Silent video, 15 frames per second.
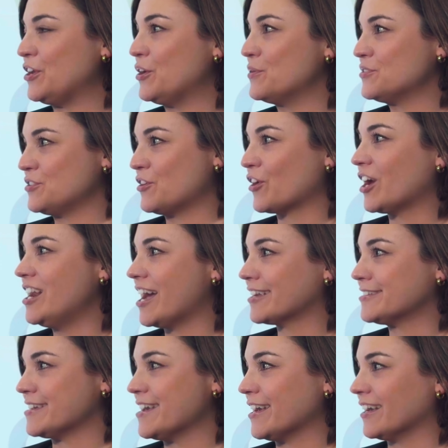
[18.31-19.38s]
is
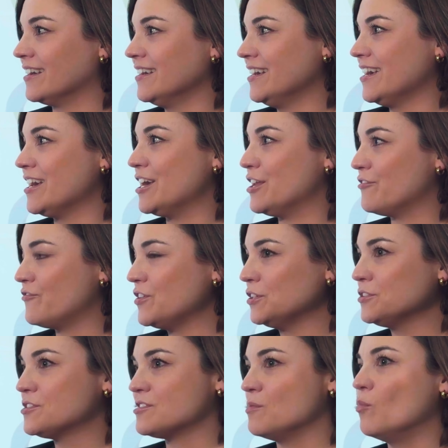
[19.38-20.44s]
interconnecting in a
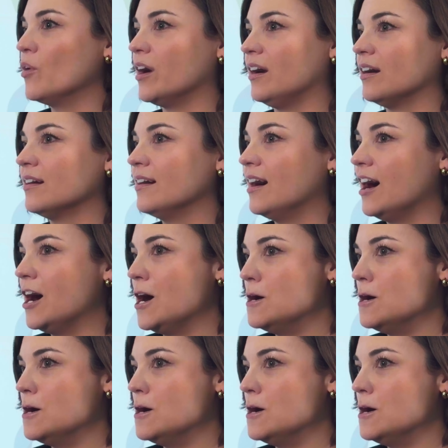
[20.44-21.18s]
field somewhere.